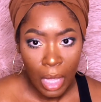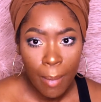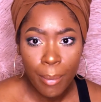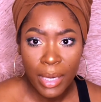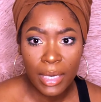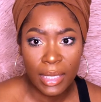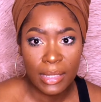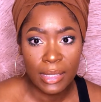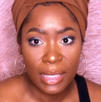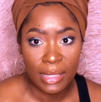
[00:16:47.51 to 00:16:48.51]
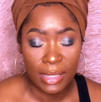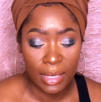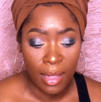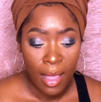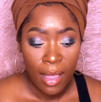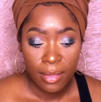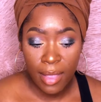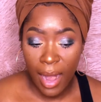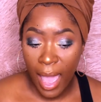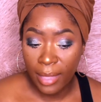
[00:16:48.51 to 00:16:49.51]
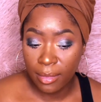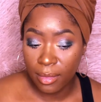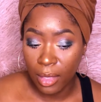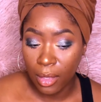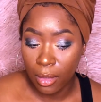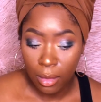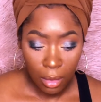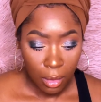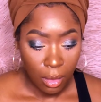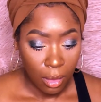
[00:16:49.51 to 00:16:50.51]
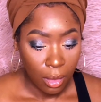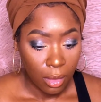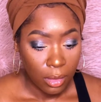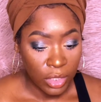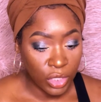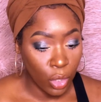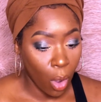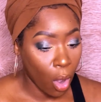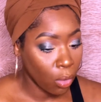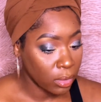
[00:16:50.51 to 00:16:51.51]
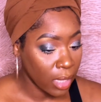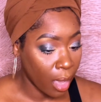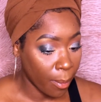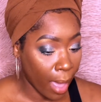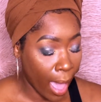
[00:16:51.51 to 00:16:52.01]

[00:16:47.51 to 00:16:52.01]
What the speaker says: but it is tinted, that I think still holds up.